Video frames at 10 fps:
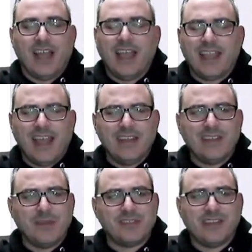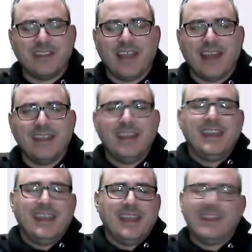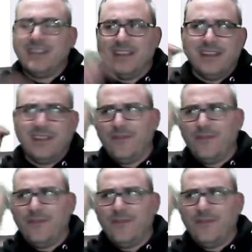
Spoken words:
I kind of demonstrated that in the